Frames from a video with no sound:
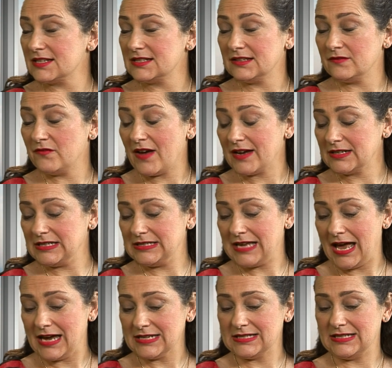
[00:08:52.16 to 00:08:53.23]
in fact,
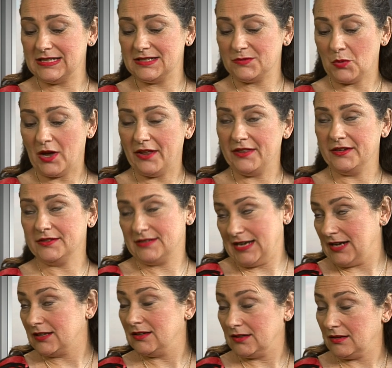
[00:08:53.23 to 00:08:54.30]
taxes, while they're
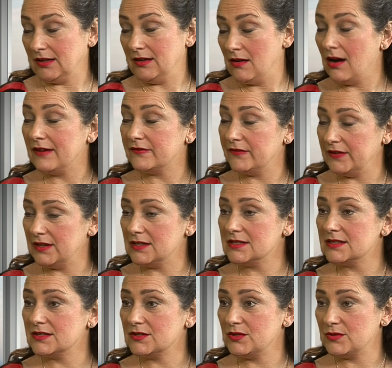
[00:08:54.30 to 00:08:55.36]
technically not fees,
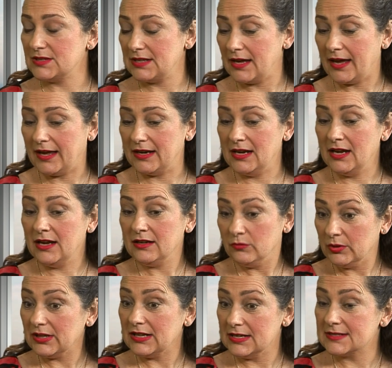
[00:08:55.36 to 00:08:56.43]
as you said, it
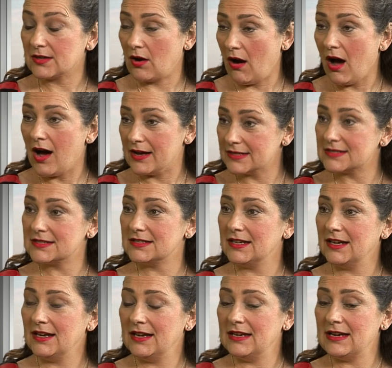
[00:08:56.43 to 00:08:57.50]
really is a cost.
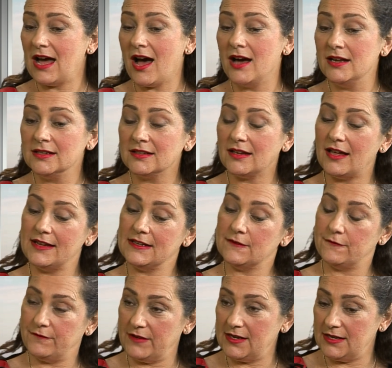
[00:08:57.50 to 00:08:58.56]
Unlike
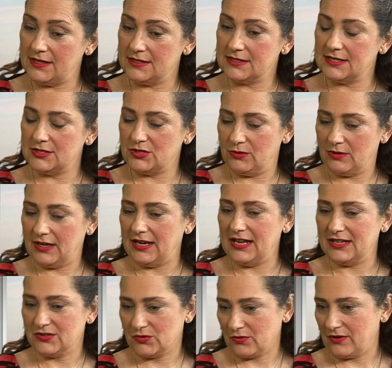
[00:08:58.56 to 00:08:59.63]
fees that you get
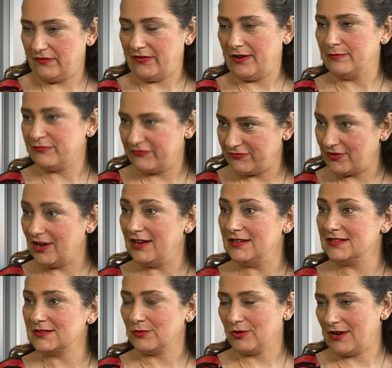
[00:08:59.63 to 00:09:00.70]
hit sort of
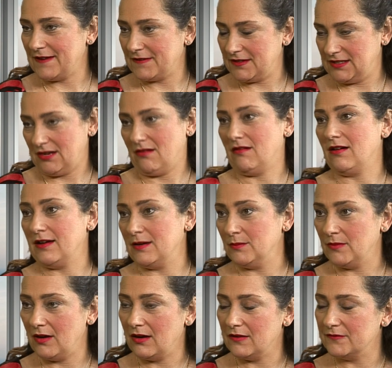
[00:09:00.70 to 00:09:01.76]
upfront or at the time
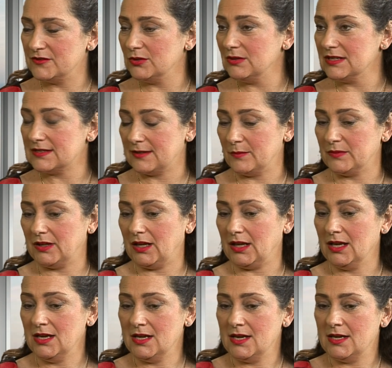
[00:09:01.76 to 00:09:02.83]
of doing something,
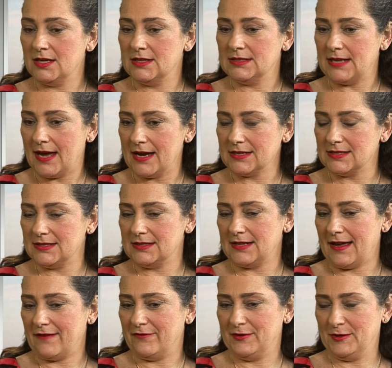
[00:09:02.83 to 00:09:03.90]
taxes have an